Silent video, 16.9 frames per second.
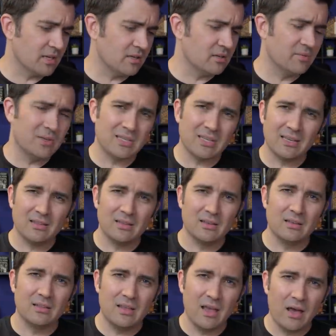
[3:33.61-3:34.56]
I don't know if it's like
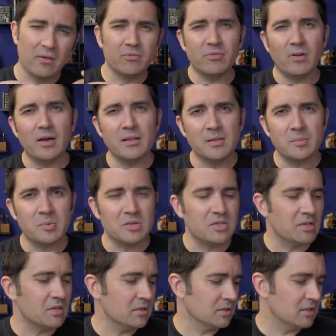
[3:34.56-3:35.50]
the how fine the
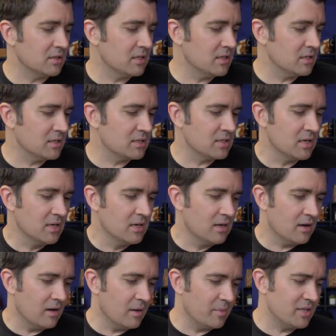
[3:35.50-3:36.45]
particulate is,
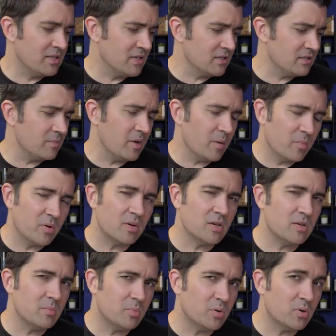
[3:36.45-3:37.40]
um, but it tends to be a
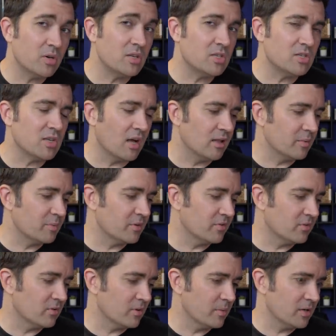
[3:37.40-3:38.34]
pretty pretty solid
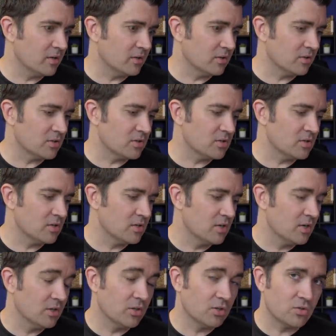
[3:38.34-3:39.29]
performer, and it looks
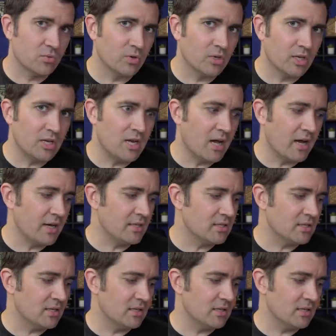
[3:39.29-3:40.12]
looks really nice.